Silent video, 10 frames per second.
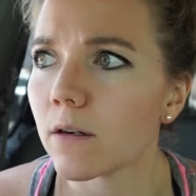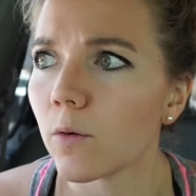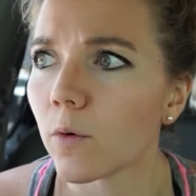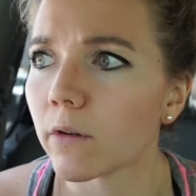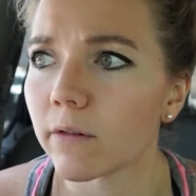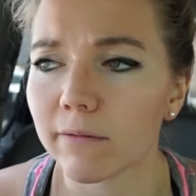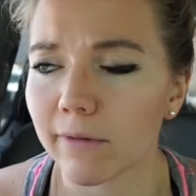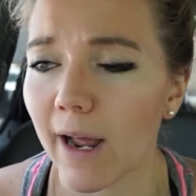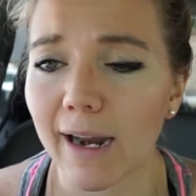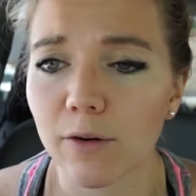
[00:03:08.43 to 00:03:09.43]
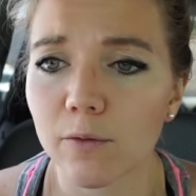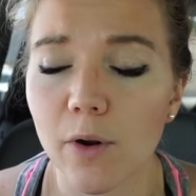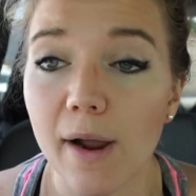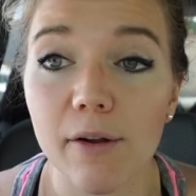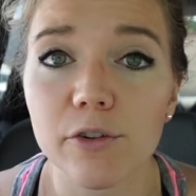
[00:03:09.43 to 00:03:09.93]
or I don't
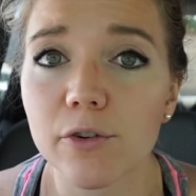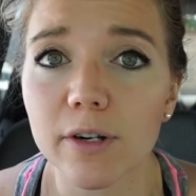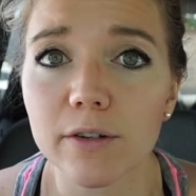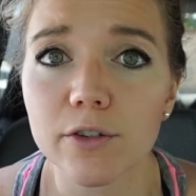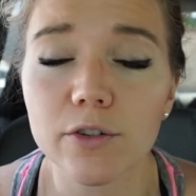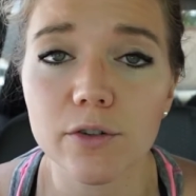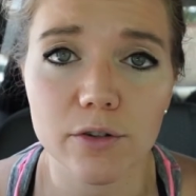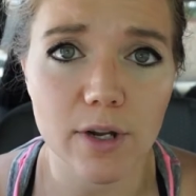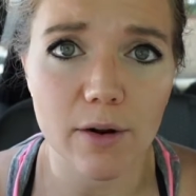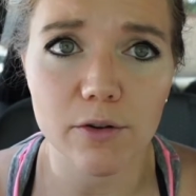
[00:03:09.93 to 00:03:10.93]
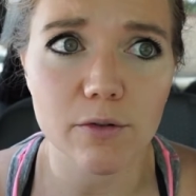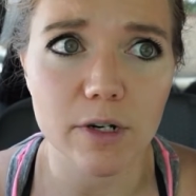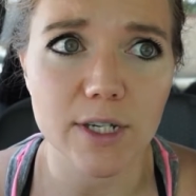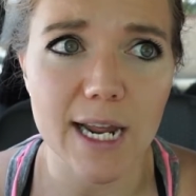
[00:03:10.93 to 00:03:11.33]
know how you could